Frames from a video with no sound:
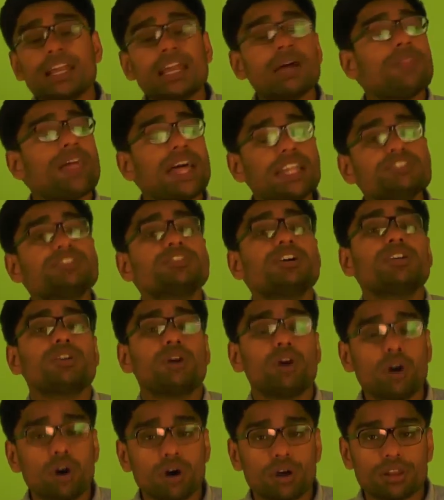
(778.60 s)
Now that's not
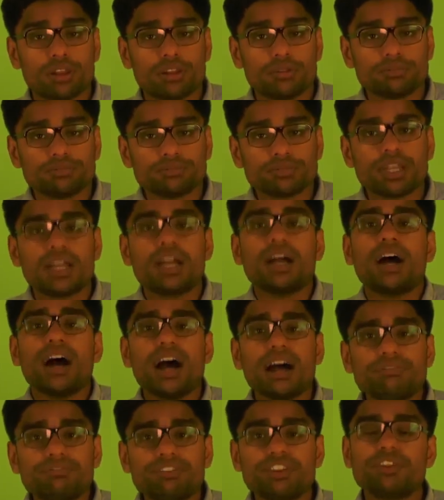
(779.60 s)
all.
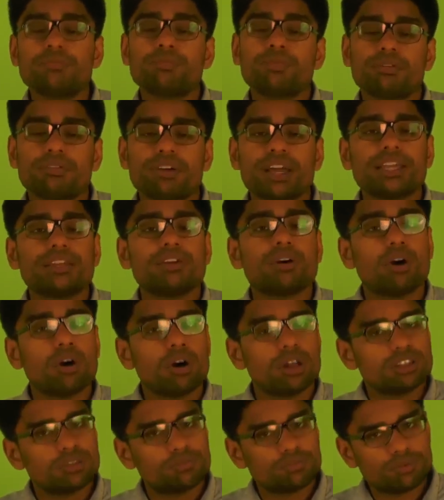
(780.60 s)
After you provide
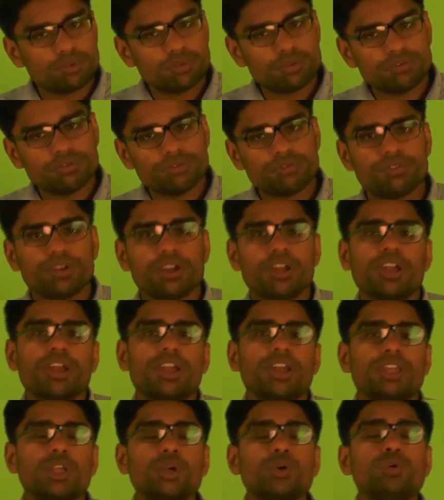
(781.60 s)
all the proof,
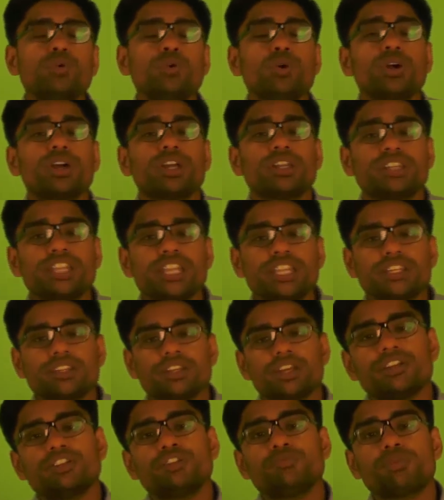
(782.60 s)
you need
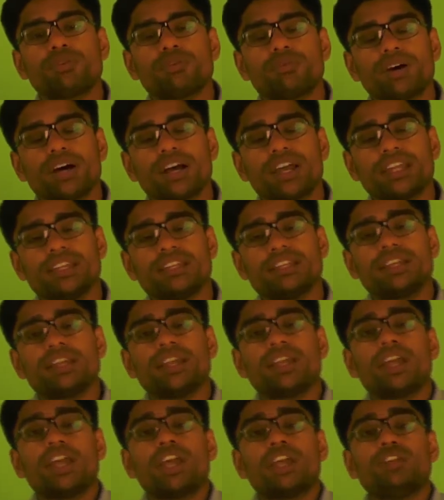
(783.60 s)
to provide
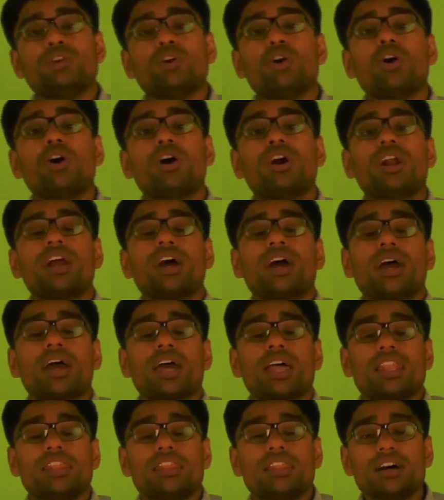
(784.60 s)
your
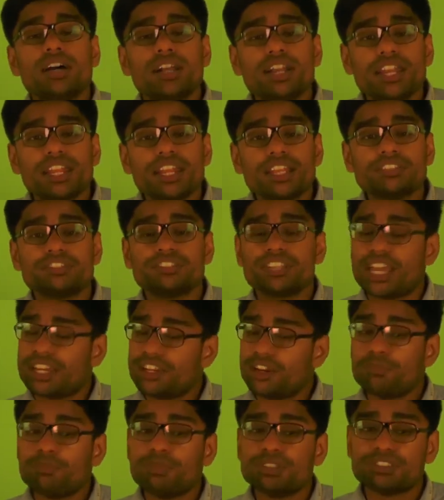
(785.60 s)
learnings and
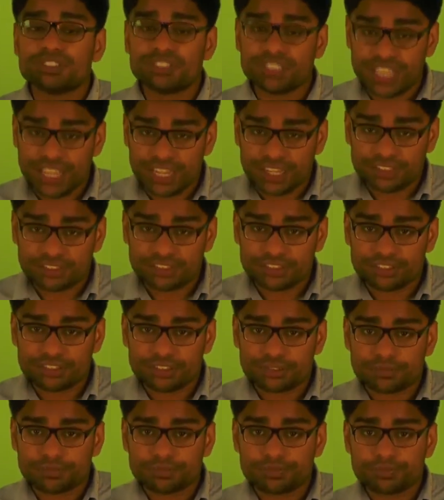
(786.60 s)
your mistakes.
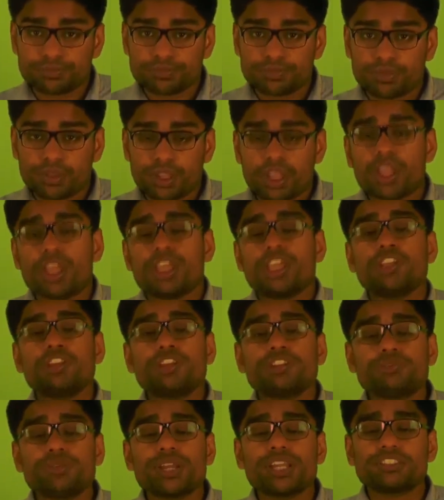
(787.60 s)
You
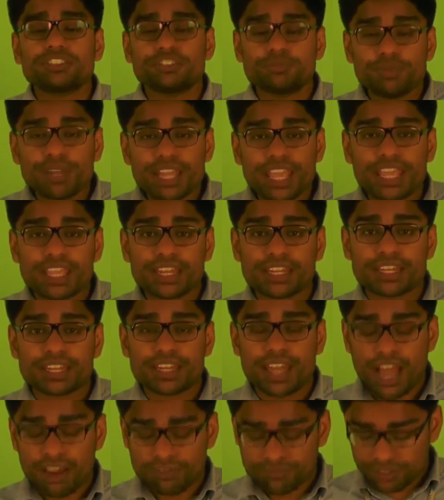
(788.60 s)
need to
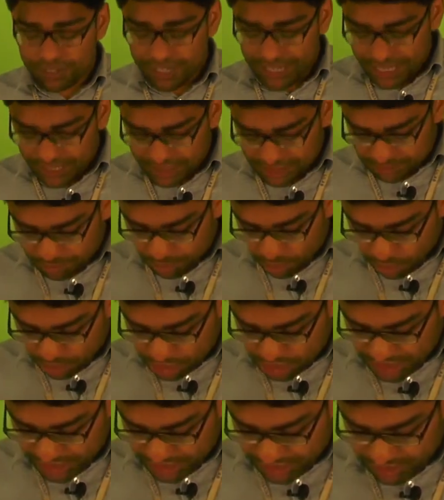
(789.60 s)
explain after each
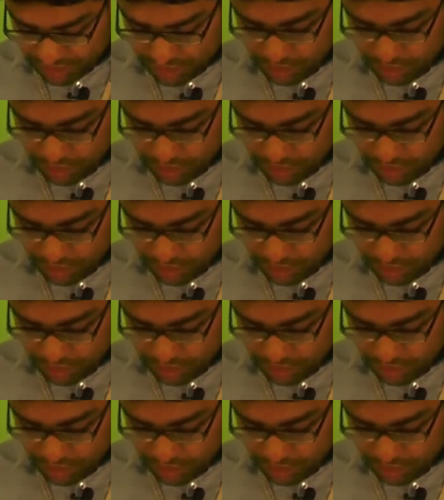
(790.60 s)
project